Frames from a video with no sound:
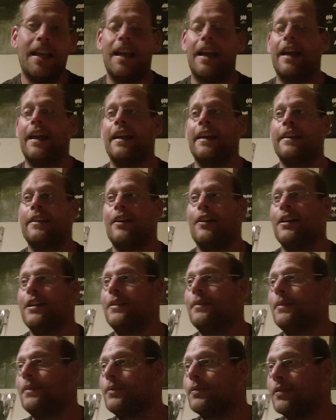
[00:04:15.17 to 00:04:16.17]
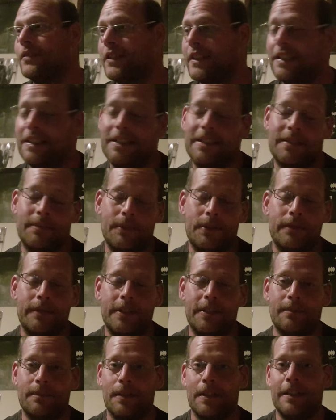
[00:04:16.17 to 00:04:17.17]
And I will sing this
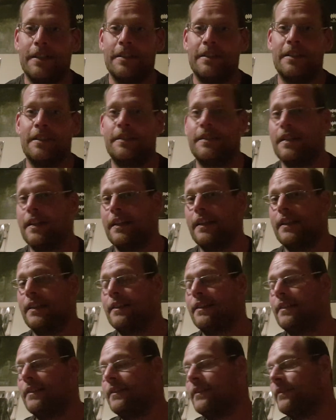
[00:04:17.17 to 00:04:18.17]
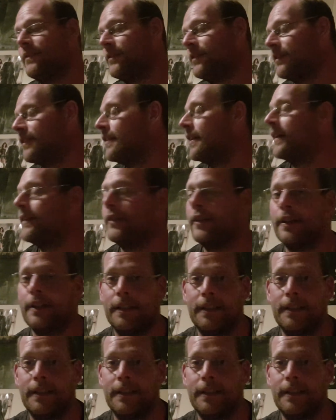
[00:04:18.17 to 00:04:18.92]
movie's praises forever.